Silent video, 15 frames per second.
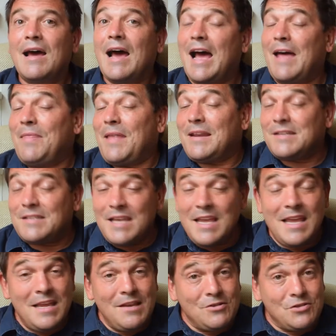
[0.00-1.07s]
And then
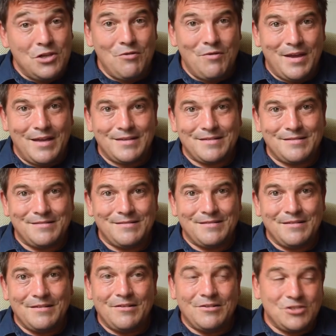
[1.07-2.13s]
D, do it.
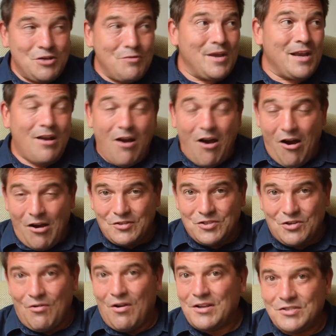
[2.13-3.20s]
Do it. Ask
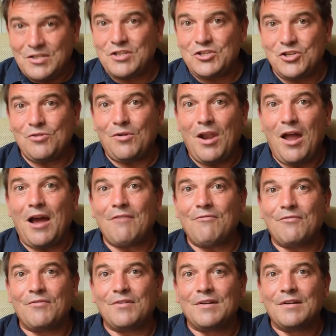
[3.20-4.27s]
Christ into your life.